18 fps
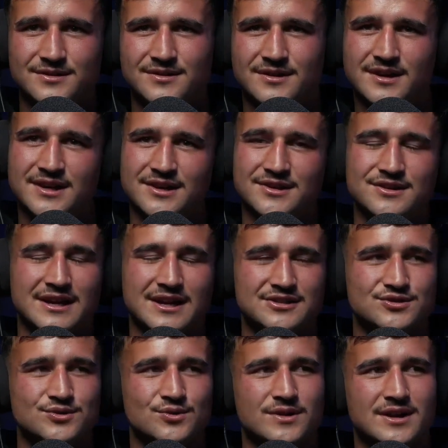I don't know, like
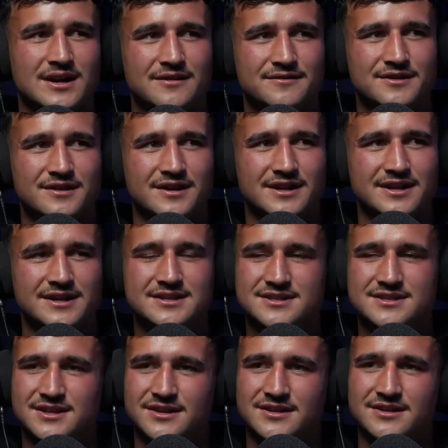sought after, I
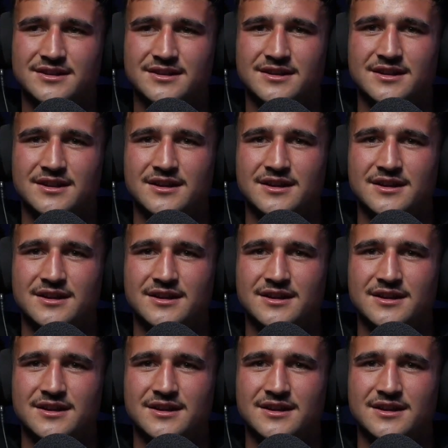guess. So